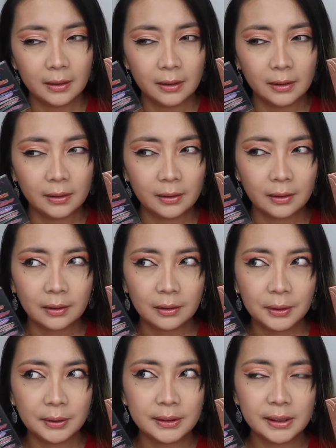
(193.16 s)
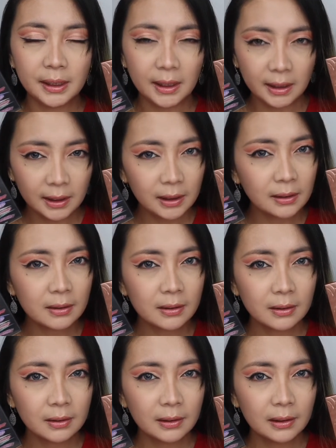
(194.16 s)

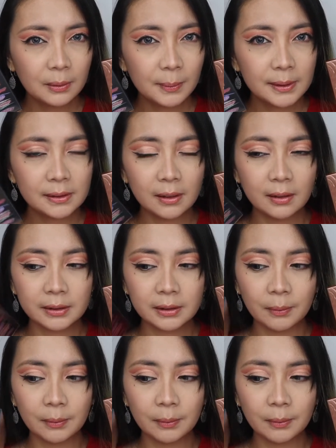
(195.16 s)
13 US dollars,